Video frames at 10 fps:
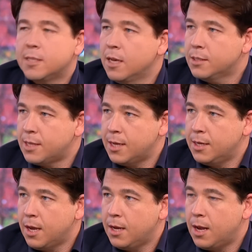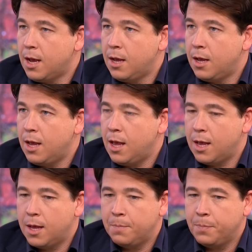stars that night are...
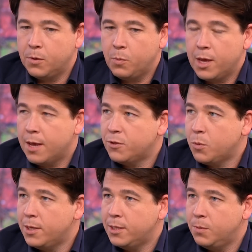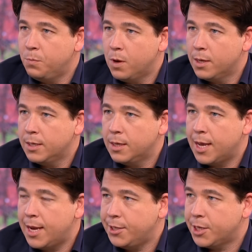Um, we have twenty-one
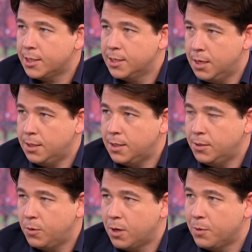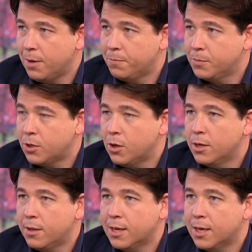N H S nurses who come down oh, from
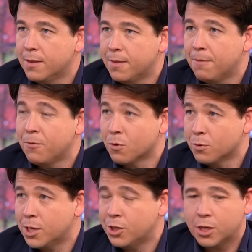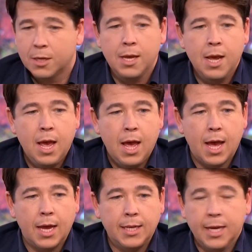Scotland wow. thinking they're there for an audition
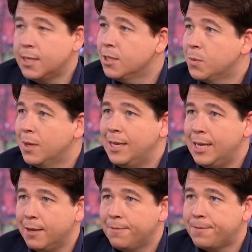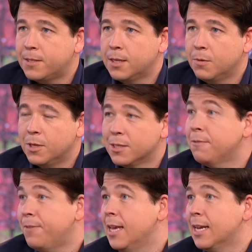and get into a lift, which is
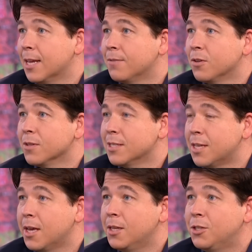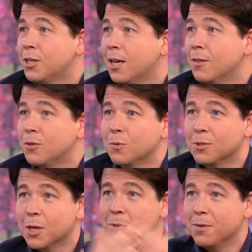a fake lift on the stage, and the
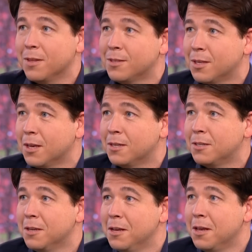doors open on the other side,